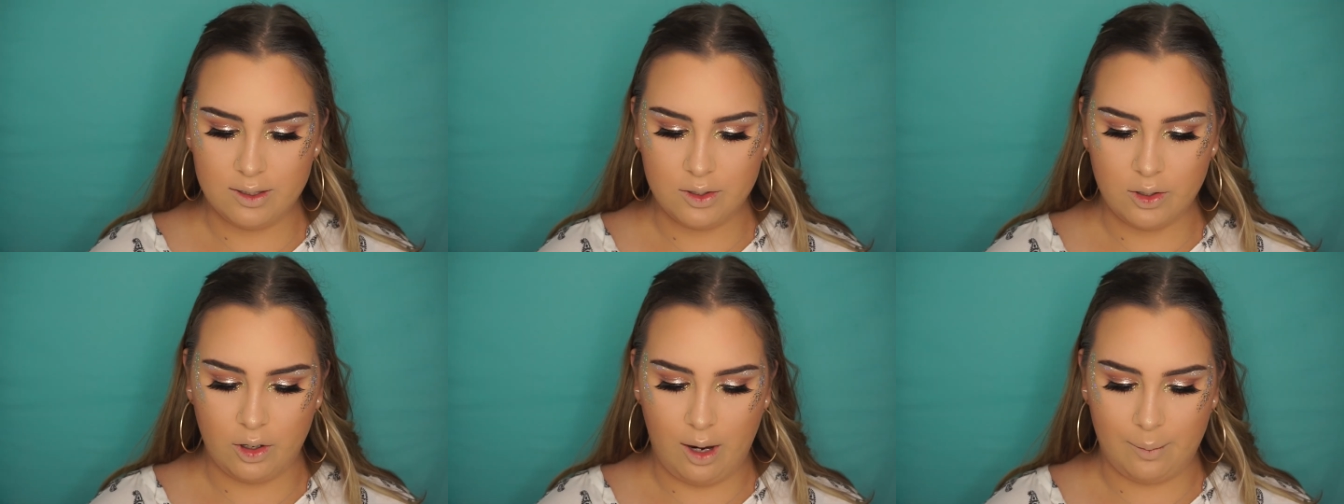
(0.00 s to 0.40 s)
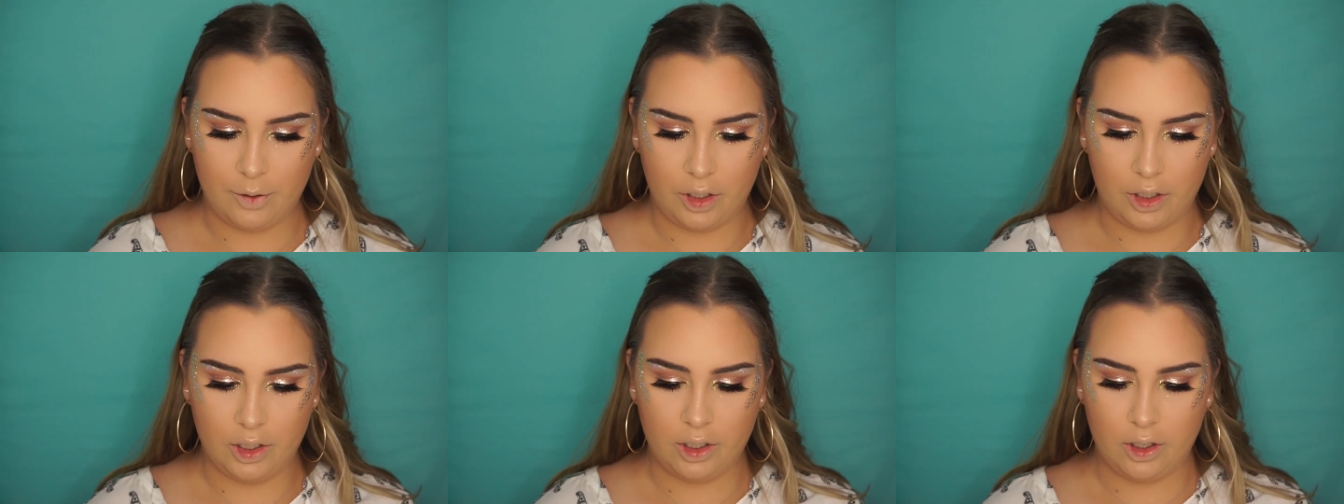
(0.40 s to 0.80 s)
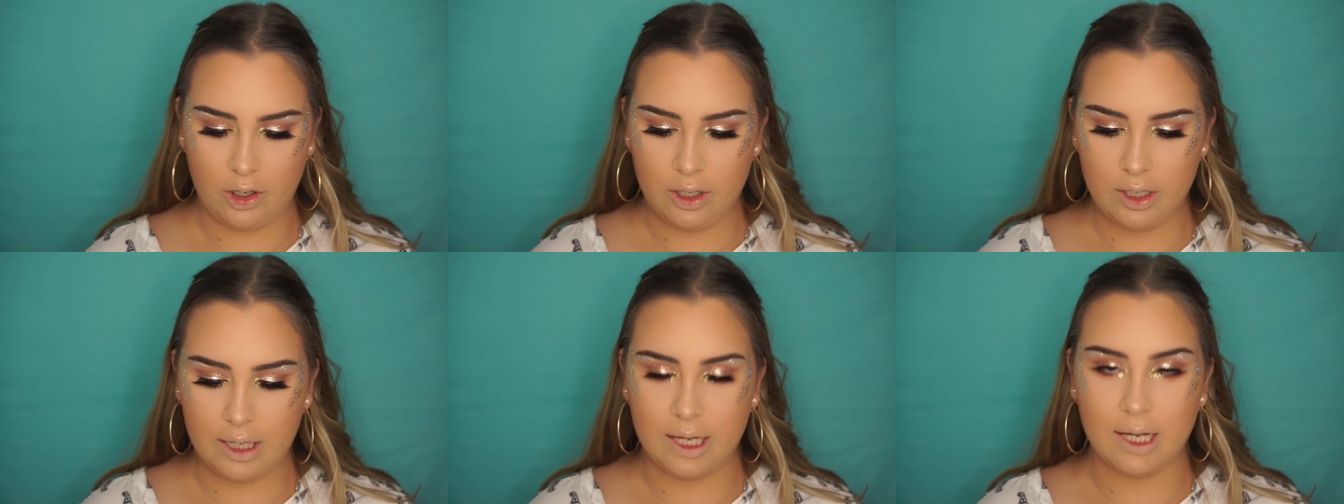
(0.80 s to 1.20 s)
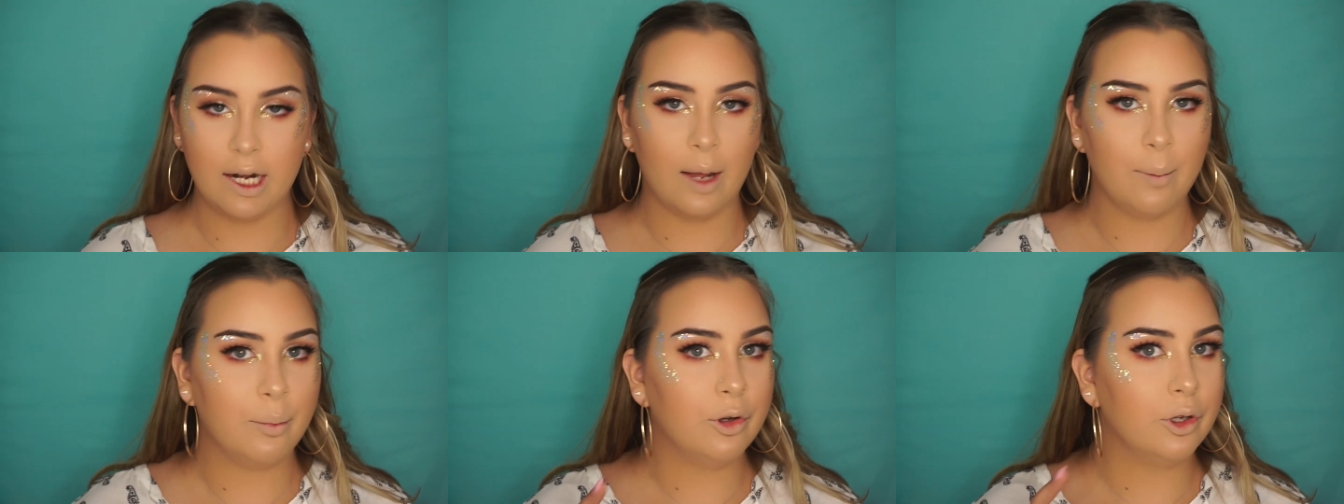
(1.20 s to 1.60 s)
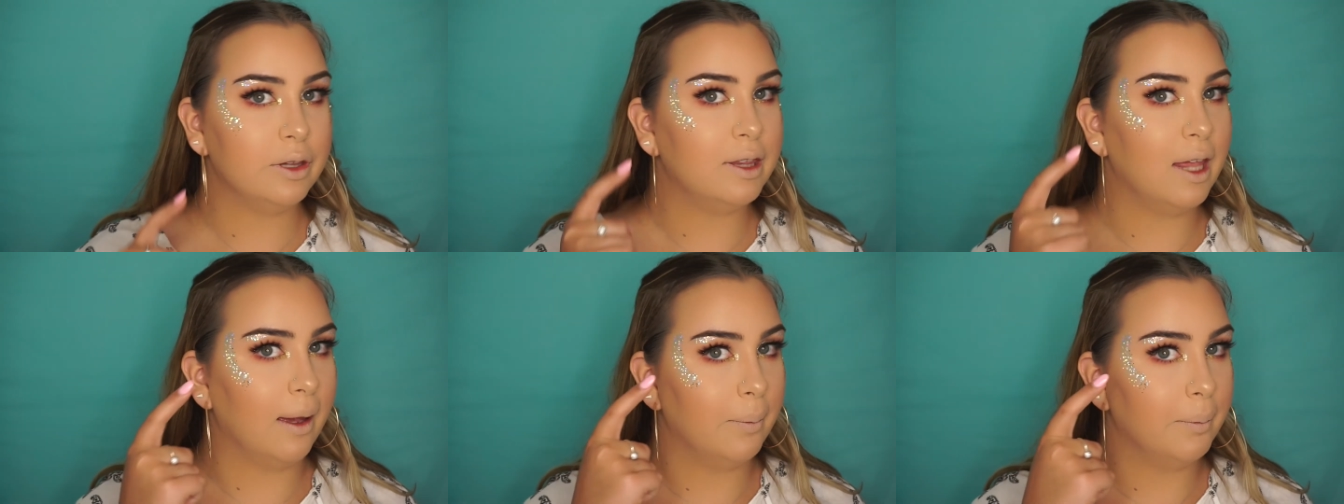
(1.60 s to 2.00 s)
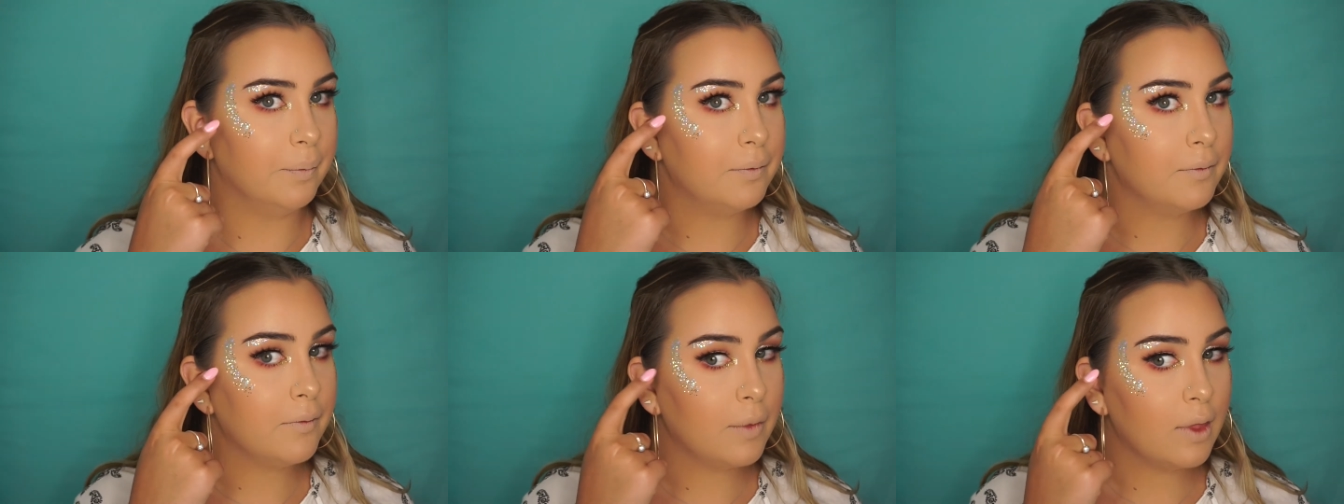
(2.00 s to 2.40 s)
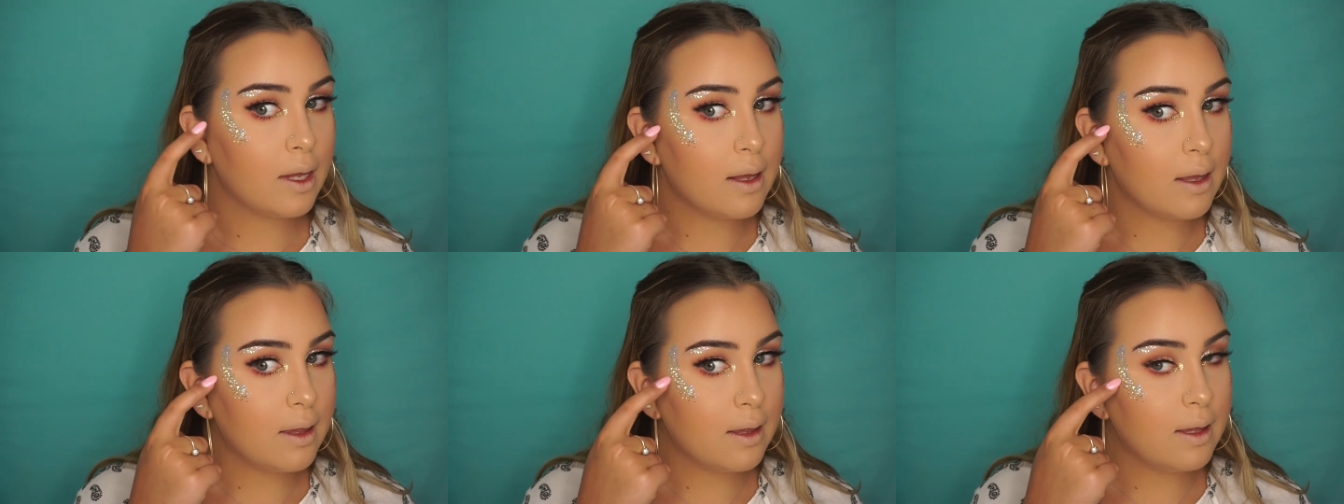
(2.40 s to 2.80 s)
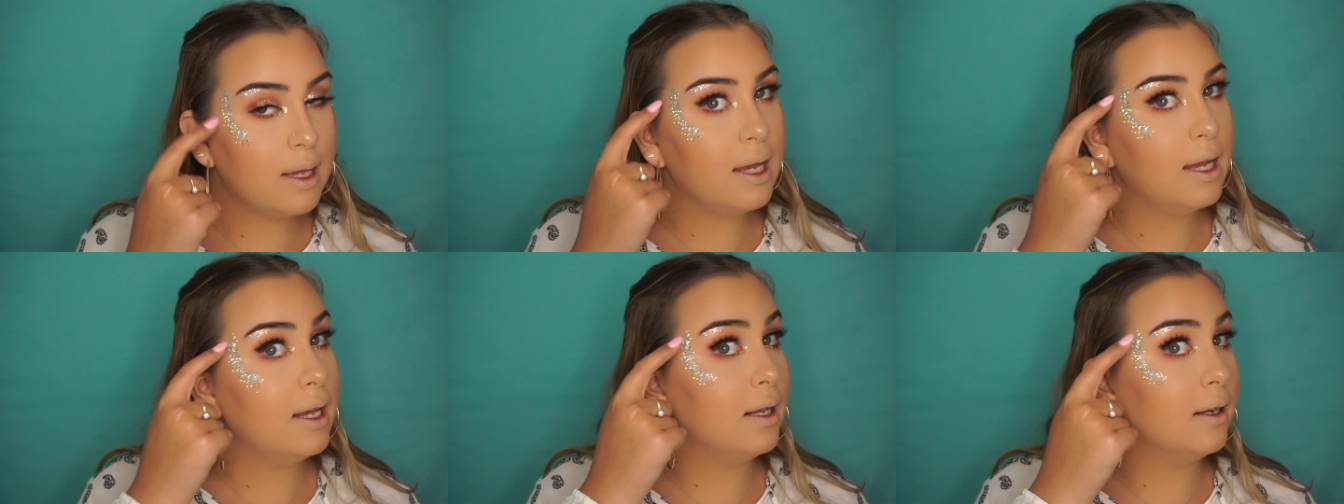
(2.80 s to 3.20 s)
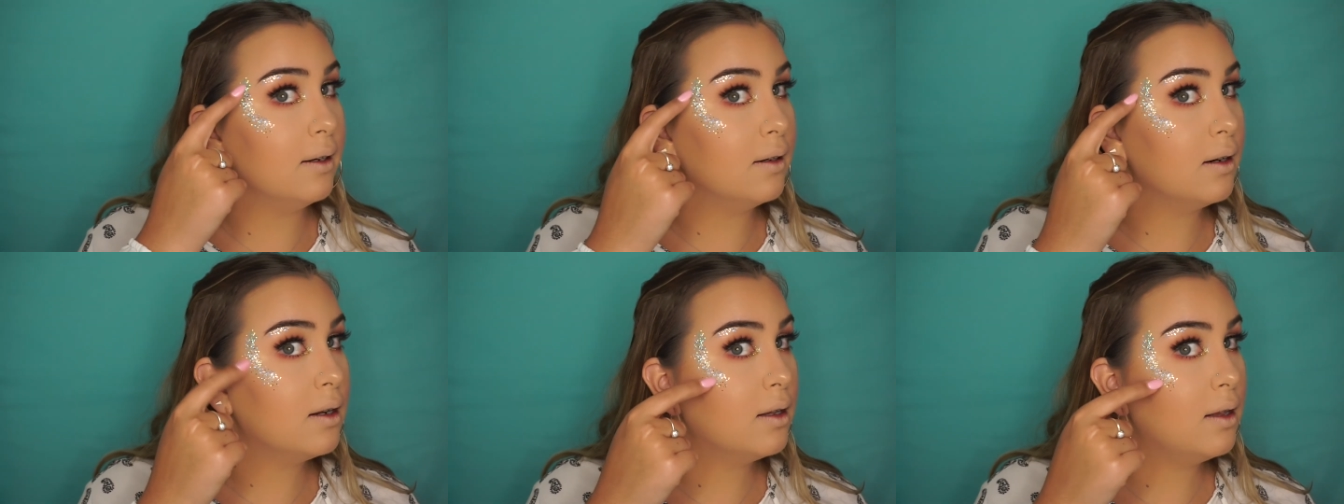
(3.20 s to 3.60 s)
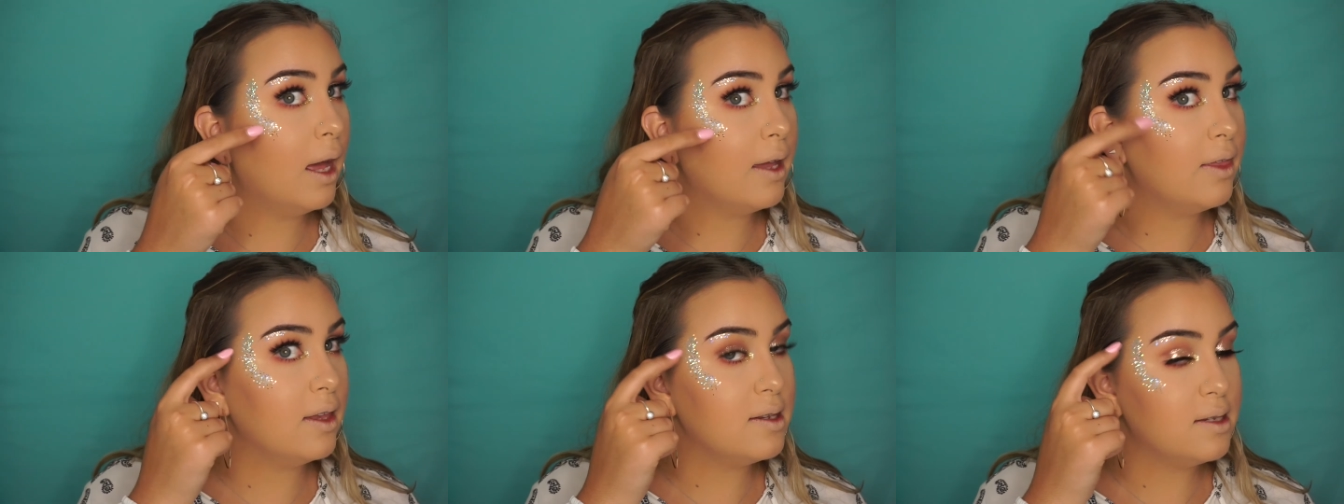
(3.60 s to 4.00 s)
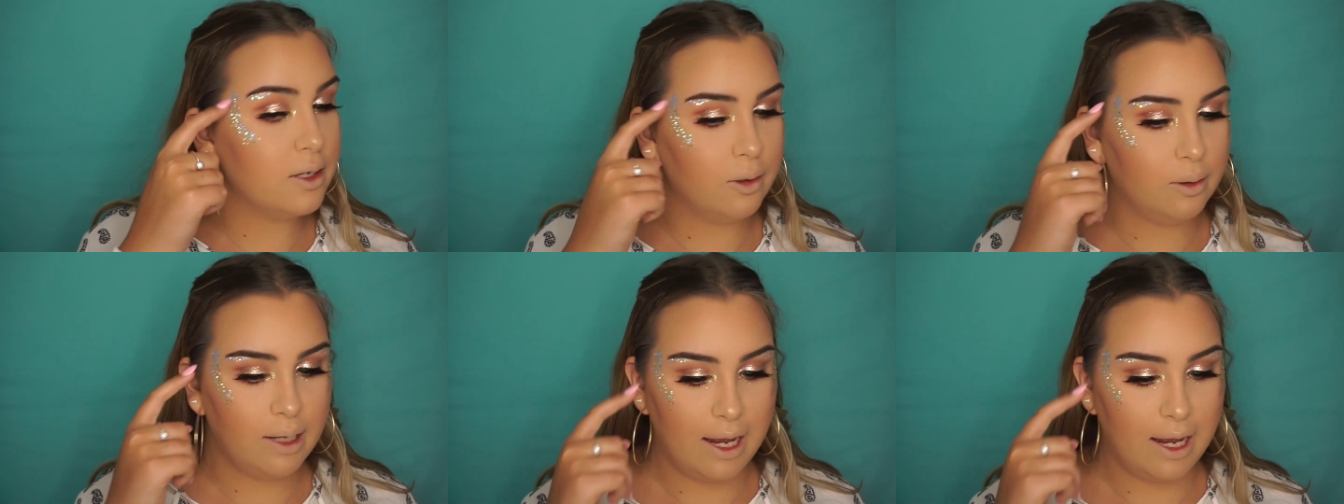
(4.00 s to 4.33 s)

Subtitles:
So I'm going to go in and put them in like this little